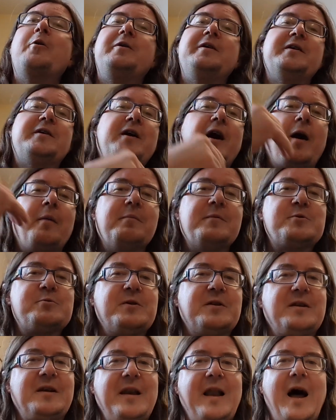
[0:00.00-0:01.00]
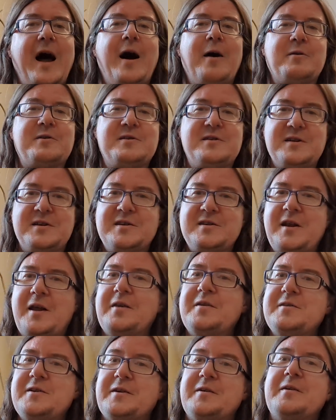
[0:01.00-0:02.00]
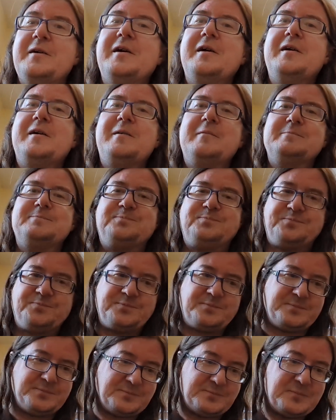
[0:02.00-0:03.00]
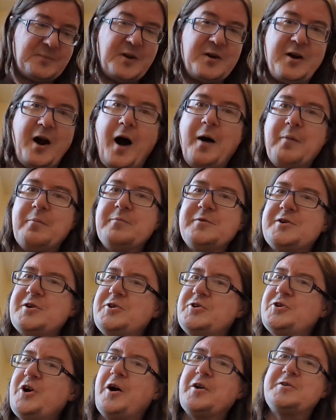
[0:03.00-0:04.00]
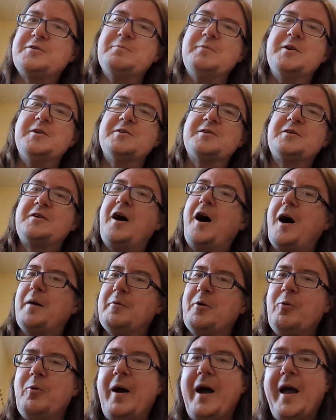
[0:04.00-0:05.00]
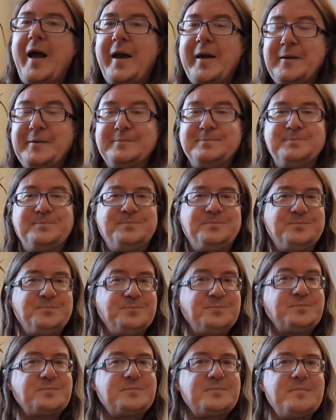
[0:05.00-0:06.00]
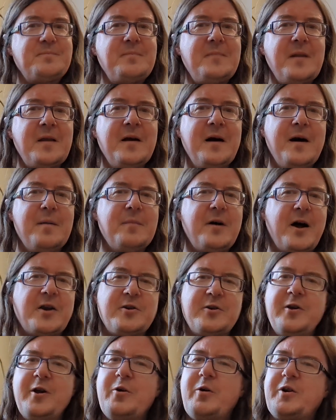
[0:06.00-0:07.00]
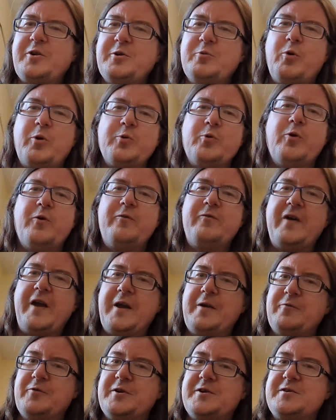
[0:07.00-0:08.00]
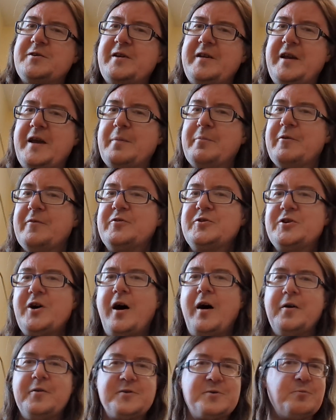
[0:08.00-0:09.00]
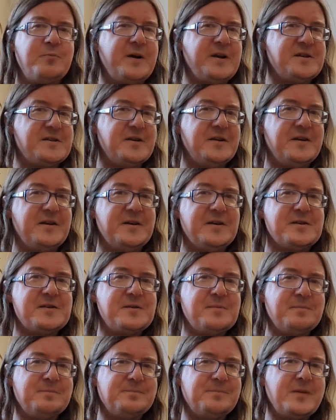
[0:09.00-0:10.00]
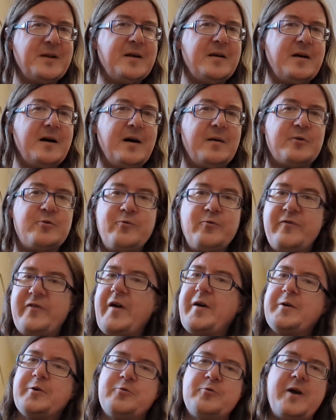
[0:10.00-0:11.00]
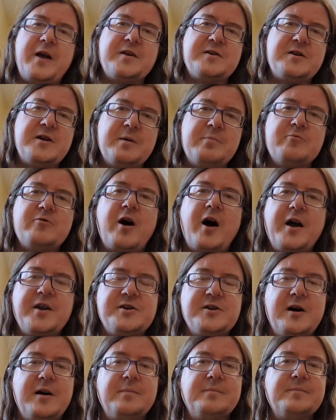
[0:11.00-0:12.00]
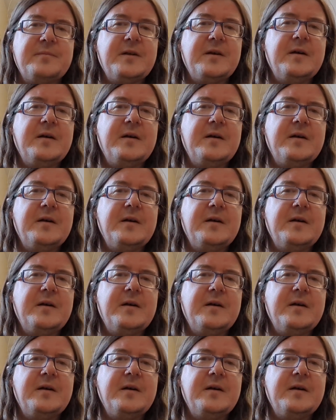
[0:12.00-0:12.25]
He comes with clouds descending, come to judgment, come away. I don't know what your favourite hymn of Charles Wesley is. Very great hymn writer.